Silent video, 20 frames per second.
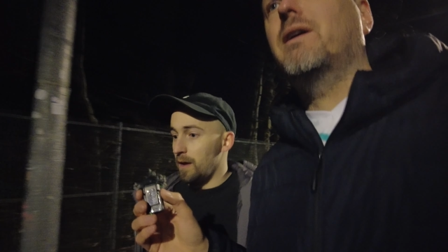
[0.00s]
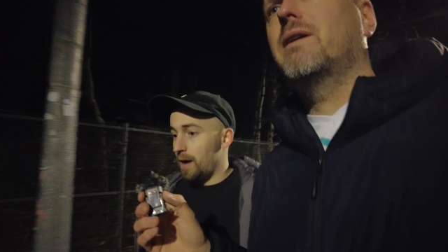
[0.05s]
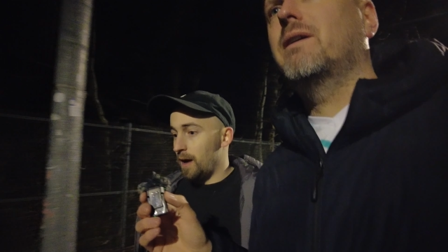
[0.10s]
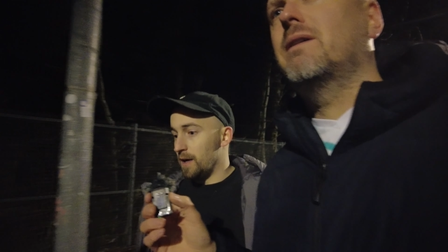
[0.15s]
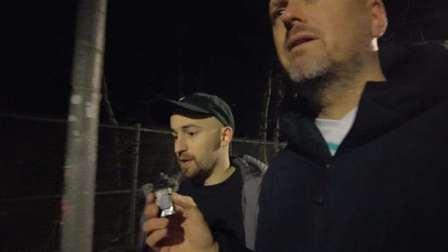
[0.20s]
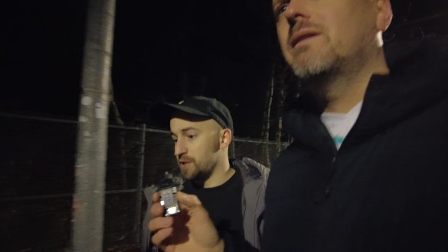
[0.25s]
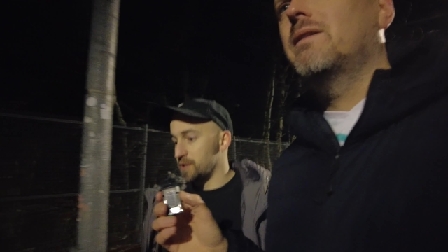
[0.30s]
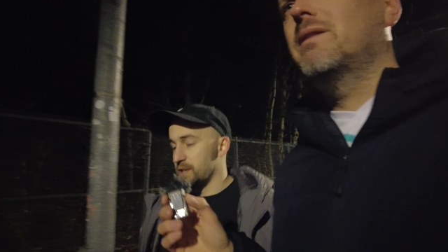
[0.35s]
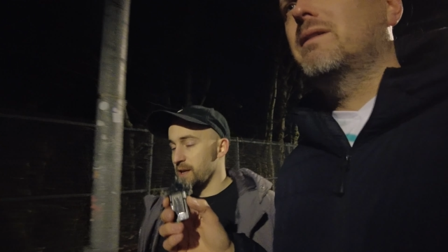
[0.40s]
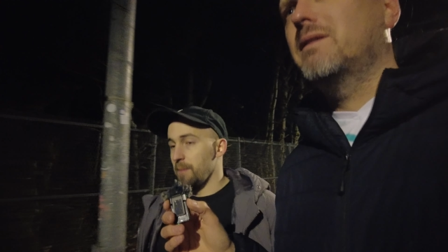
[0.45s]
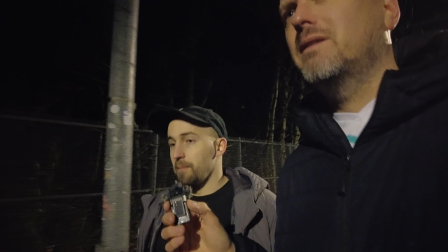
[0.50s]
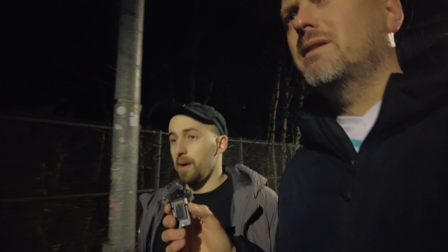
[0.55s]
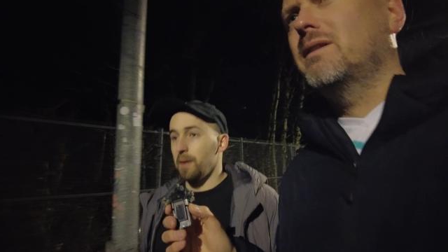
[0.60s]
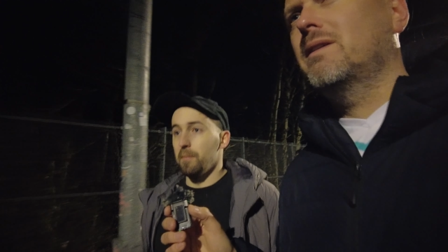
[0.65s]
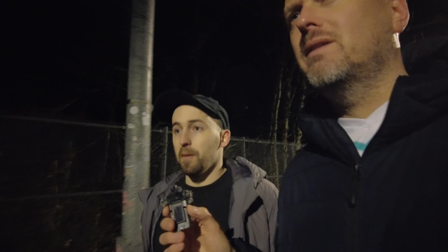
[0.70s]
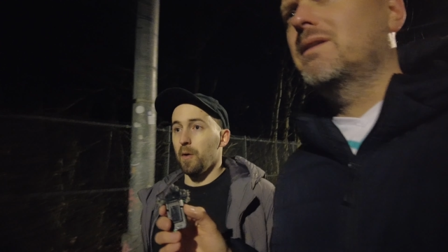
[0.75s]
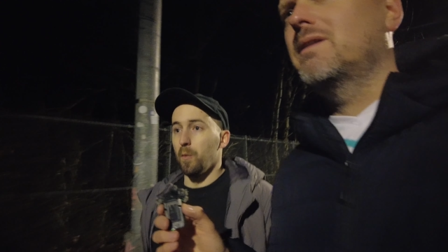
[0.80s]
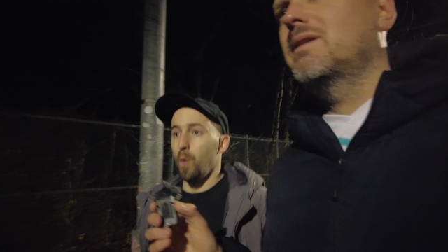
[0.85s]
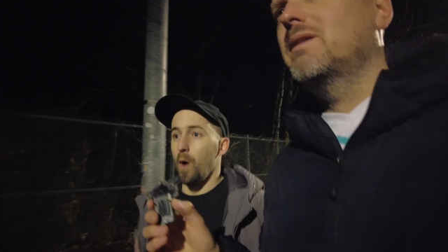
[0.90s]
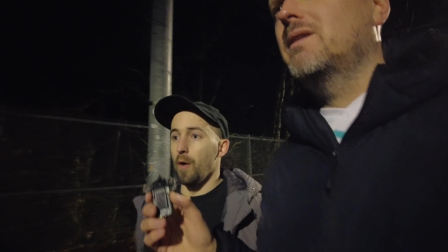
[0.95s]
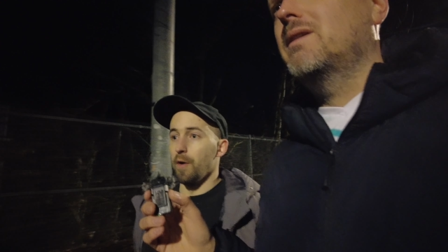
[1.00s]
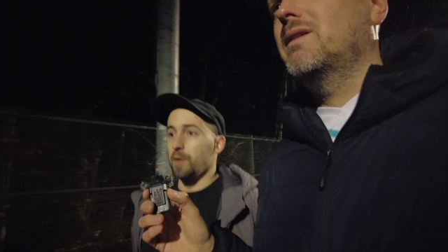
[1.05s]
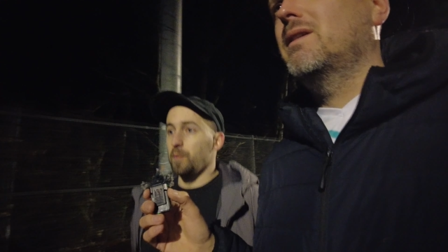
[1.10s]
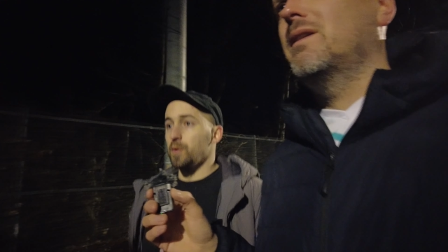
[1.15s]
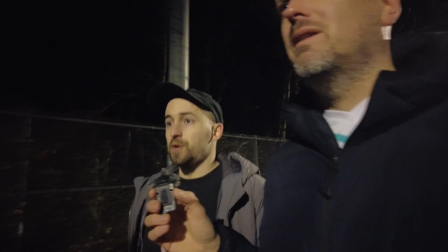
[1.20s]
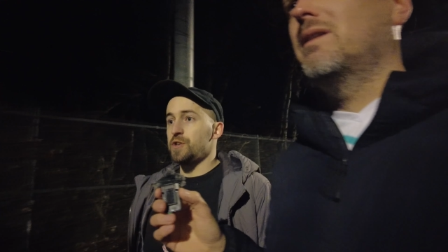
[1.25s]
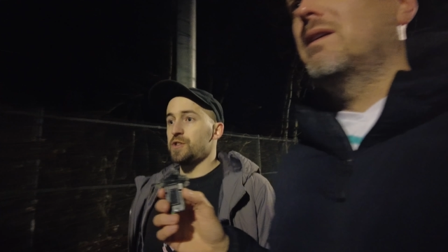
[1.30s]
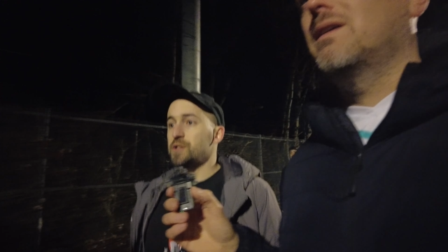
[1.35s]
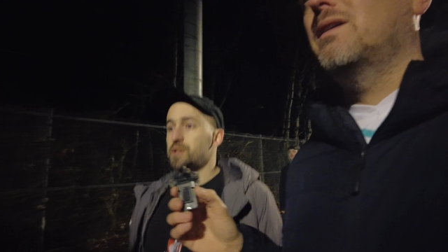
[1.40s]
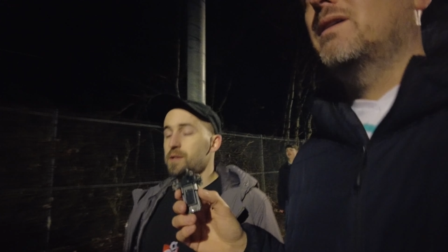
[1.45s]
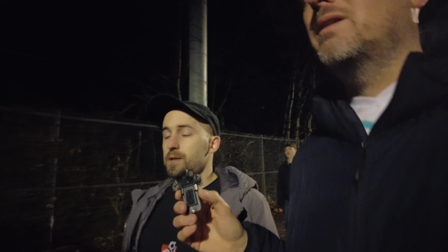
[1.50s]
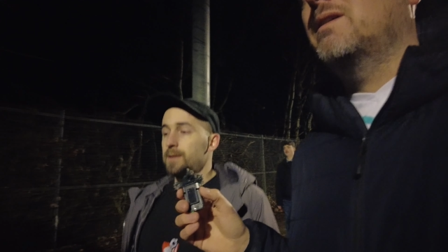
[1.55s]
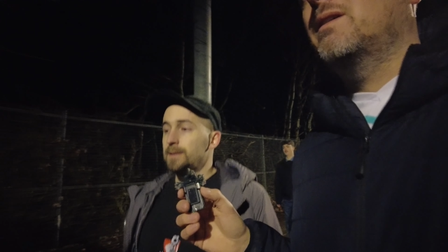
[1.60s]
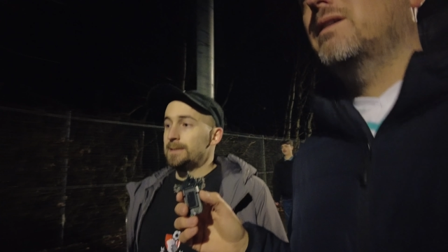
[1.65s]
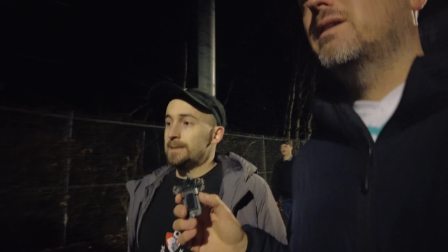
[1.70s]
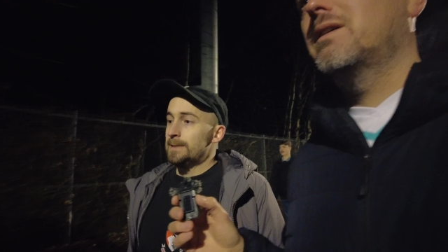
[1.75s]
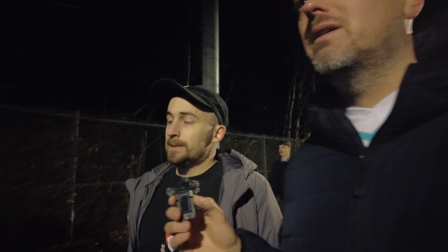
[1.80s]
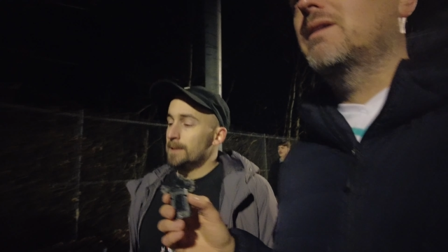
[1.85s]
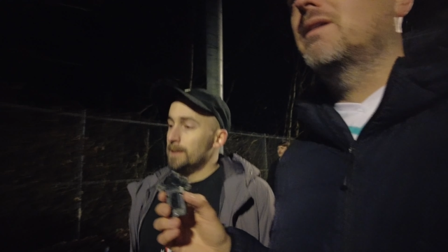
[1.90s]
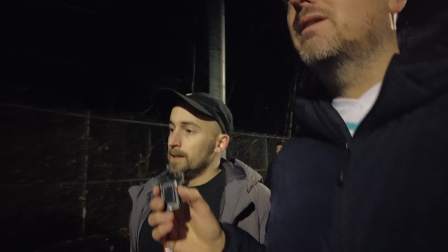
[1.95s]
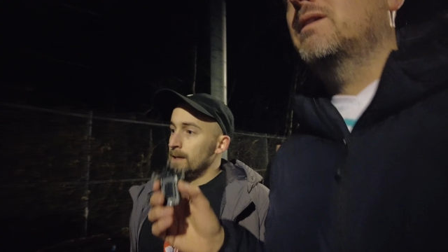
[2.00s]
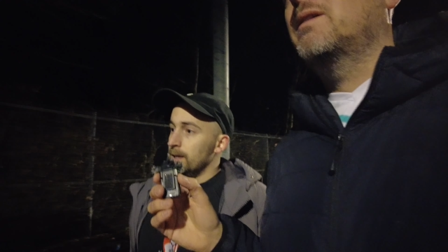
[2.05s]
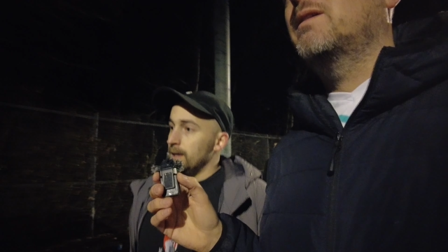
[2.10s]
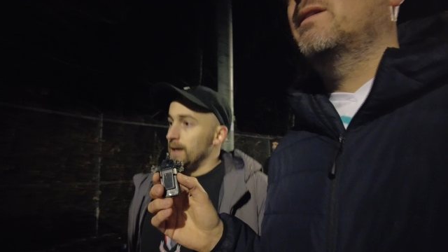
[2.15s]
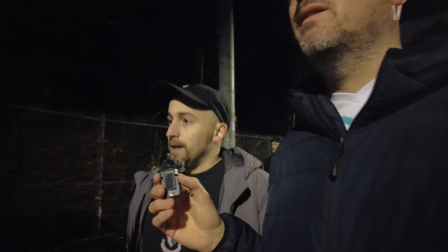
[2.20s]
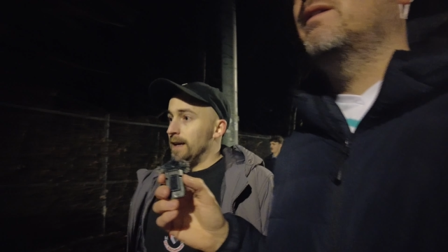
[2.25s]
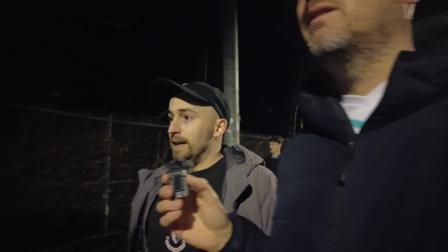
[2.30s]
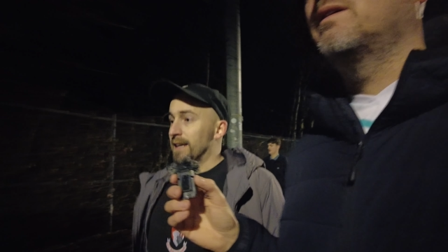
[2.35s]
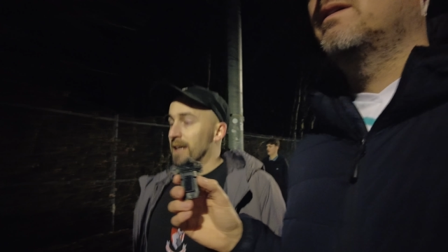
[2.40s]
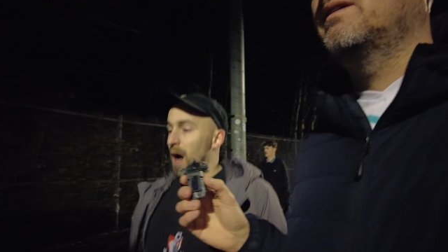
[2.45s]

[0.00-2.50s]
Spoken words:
As you said, mate, my worry was he